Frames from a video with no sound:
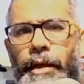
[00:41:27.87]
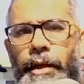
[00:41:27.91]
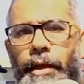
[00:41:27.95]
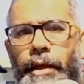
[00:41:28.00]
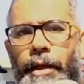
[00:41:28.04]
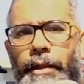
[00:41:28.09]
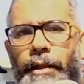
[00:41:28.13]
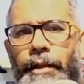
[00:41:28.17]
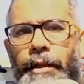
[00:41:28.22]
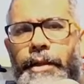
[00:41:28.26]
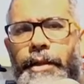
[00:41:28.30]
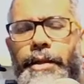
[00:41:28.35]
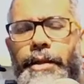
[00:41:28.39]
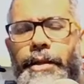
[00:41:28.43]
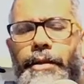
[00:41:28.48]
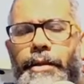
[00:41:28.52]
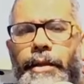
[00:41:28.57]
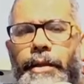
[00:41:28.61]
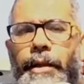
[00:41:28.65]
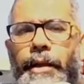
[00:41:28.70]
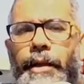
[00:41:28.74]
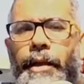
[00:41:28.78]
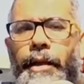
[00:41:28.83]
this is
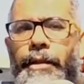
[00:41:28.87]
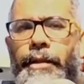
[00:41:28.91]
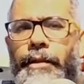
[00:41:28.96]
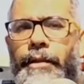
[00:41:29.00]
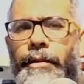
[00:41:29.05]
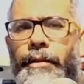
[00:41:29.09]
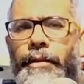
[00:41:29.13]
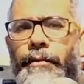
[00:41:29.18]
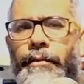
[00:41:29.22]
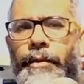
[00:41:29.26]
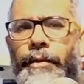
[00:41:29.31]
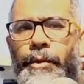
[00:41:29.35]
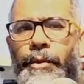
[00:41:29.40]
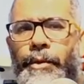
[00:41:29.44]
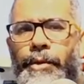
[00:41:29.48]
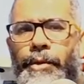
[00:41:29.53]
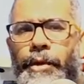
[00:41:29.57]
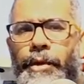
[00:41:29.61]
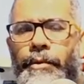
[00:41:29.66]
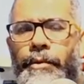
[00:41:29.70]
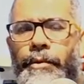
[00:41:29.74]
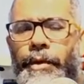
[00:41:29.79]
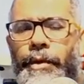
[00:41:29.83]
the case. What you
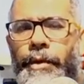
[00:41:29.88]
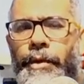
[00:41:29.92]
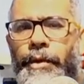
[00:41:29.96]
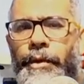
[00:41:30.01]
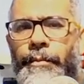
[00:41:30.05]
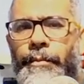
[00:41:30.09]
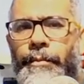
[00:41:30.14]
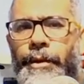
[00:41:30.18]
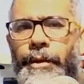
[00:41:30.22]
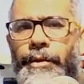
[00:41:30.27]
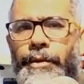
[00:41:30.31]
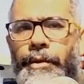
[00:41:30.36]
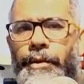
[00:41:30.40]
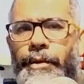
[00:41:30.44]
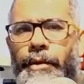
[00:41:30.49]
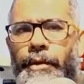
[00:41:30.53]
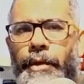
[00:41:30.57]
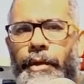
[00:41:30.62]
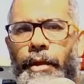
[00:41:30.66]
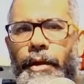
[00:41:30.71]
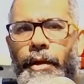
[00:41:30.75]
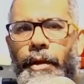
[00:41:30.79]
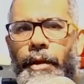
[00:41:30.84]
see over here in the picture.
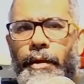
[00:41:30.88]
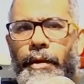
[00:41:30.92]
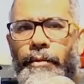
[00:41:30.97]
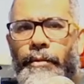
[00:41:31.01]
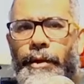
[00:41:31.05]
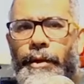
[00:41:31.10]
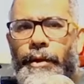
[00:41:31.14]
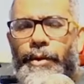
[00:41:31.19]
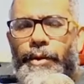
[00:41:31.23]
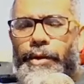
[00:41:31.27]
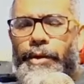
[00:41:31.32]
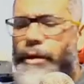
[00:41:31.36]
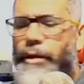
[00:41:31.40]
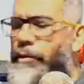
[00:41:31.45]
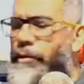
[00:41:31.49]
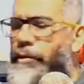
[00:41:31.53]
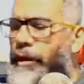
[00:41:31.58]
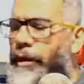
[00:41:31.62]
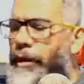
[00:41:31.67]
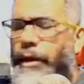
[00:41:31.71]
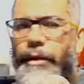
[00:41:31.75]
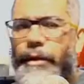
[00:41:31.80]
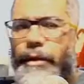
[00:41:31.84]
What you see
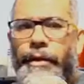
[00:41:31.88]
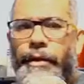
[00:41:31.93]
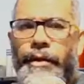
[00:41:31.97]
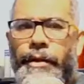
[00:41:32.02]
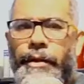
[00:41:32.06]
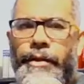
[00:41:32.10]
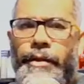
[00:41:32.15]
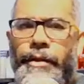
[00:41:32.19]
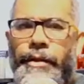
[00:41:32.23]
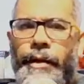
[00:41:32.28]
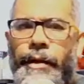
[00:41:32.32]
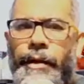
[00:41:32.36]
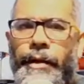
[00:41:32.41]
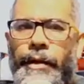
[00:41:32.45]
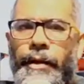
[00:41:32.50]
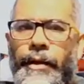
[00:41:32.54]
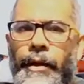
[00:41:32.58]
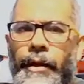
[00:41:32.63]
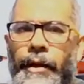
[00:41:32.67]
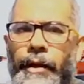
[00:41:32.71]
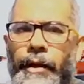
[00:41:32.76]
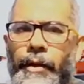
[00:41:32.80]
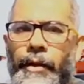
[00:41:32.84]
over here is that
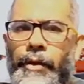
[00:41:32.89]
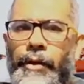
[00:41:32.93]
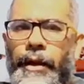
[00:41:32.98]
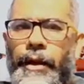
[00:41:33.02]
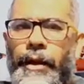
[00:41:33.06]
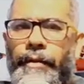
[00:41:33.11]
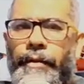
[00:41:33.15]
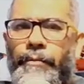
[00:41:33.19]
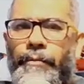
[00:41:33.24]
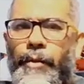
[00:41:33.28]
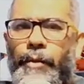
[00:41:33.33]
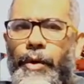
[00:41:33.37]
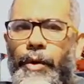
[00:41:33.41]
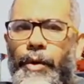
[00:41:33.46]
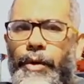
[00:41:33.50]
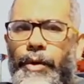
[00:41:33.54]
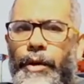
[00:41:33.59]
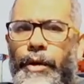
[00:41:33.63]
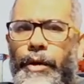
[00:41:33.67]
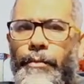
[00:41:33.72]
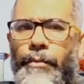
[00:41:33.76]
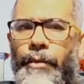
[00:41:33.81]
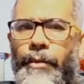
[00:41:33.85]
you have more
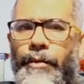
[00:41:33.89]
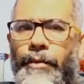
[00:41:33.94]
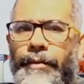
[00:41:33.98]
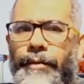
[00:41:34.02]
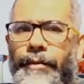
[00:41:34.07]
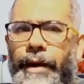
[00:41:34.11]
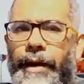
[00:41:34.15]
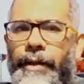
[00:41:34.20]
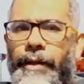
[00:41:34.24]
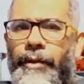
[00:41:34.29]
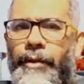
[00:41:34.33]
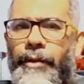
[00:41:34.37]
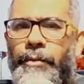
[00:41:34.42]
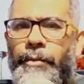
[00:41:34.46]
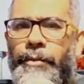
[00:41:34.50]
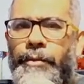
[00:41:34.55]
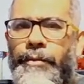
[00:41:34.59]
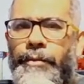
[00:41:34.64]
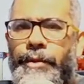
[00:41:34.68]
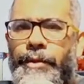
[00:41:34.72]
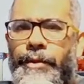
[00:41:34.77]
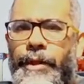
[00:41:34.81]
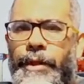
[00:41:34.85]
number of
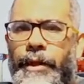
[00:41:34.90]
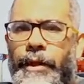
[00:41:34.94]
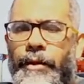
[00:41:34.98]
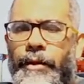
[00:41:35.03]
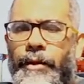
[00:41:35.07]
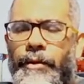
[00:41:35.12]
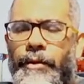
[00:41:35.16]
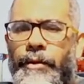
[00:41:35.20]
atoms which are on